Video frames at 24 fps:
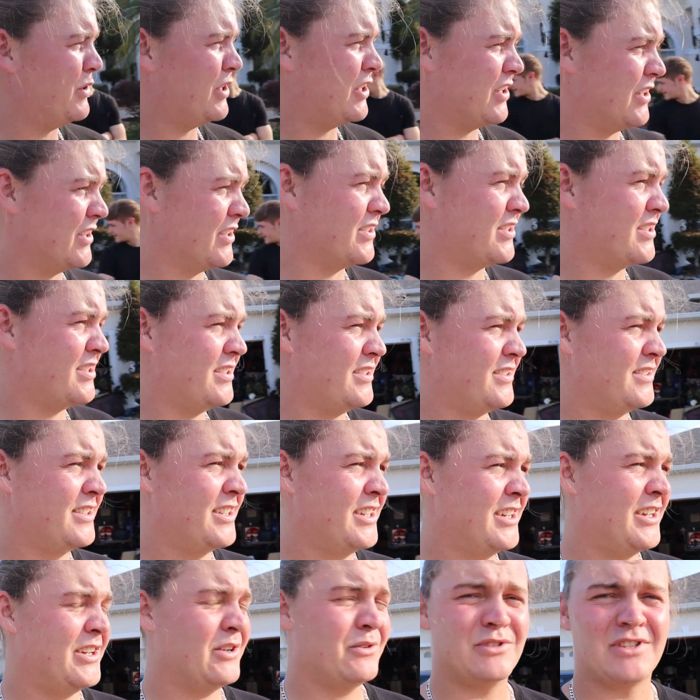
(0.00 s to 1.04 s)
because
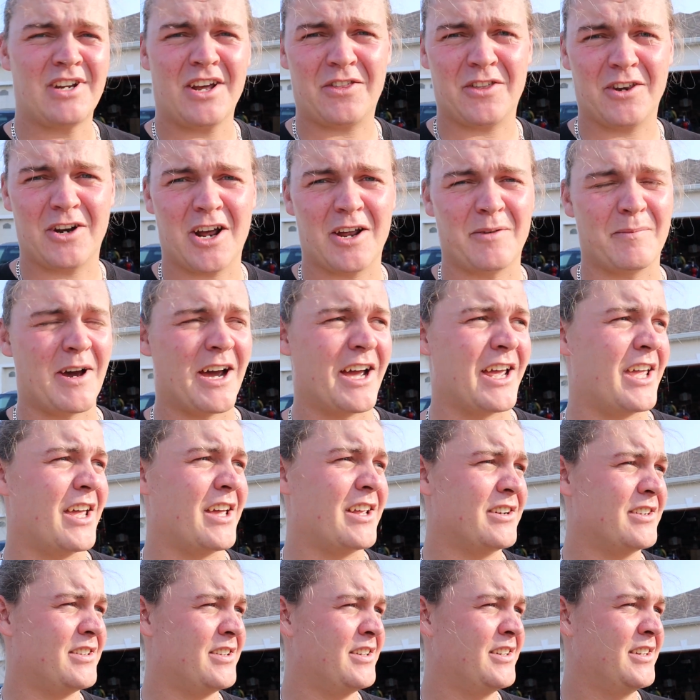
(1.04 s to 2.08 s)
it was nothing on my
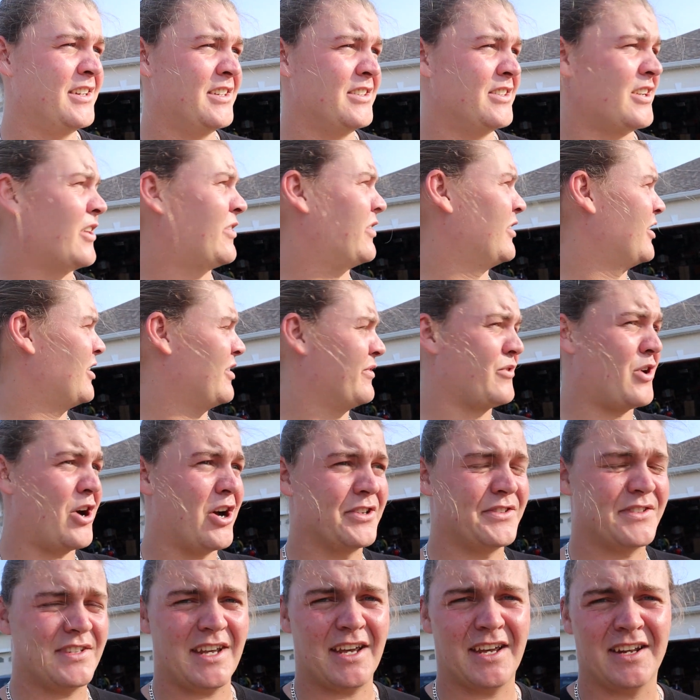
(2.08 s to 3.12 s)
end, nothing on
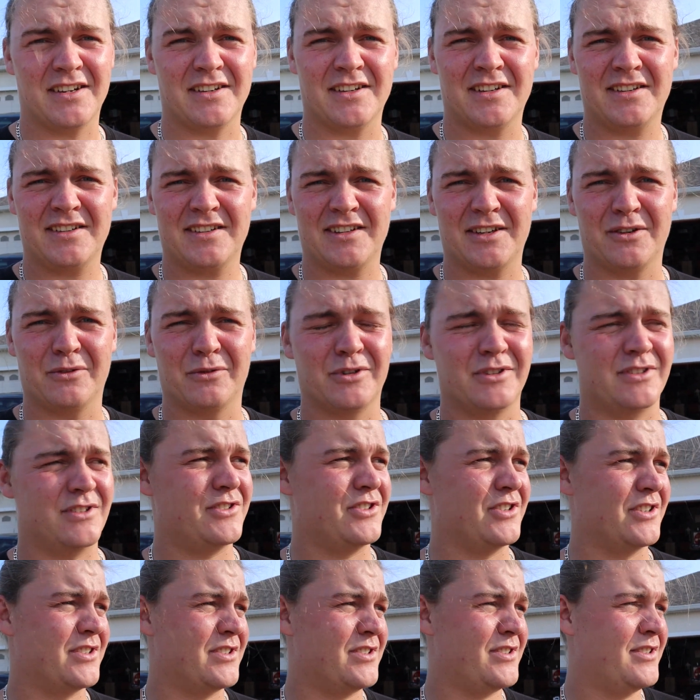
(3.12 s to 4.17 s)
Ron's end. It was
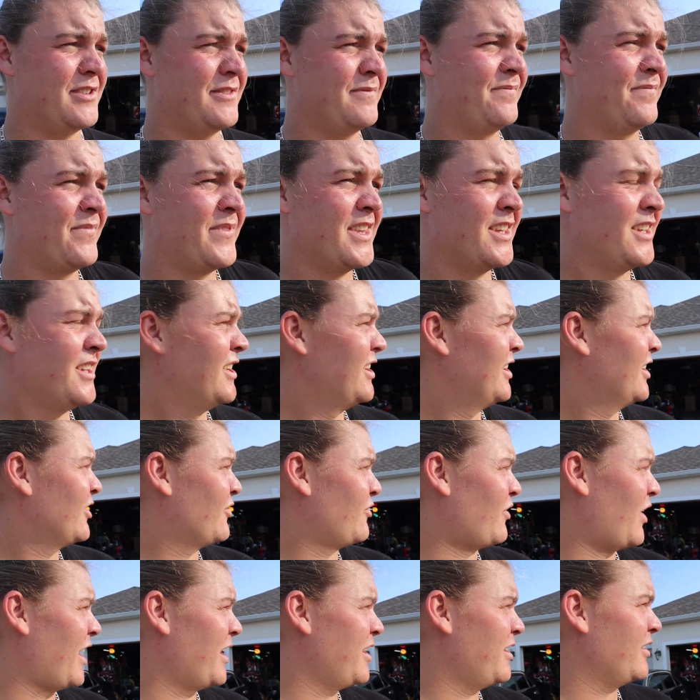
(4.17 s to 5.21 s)
just
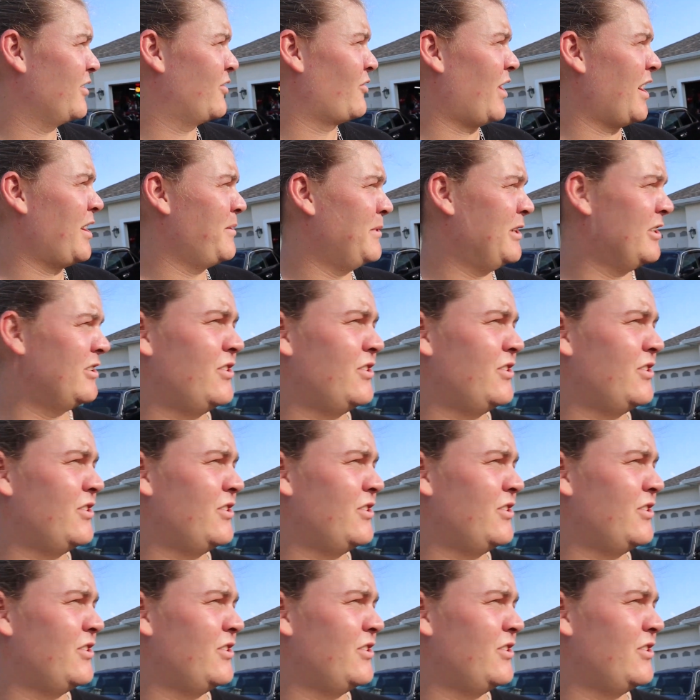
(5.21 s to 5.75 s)
grimy